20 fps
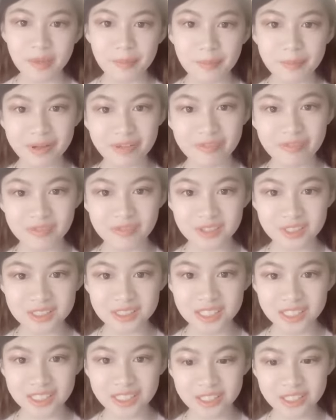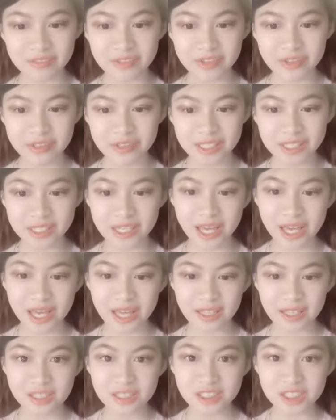My first interviewee,
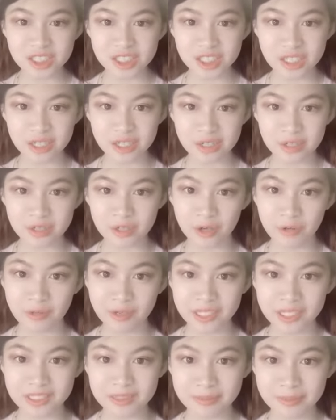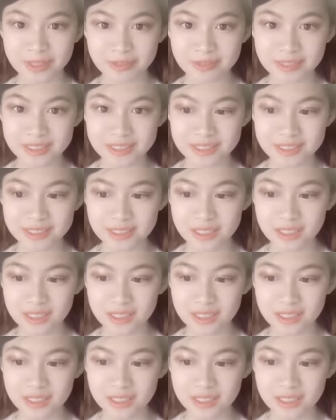Anne, shared her own experience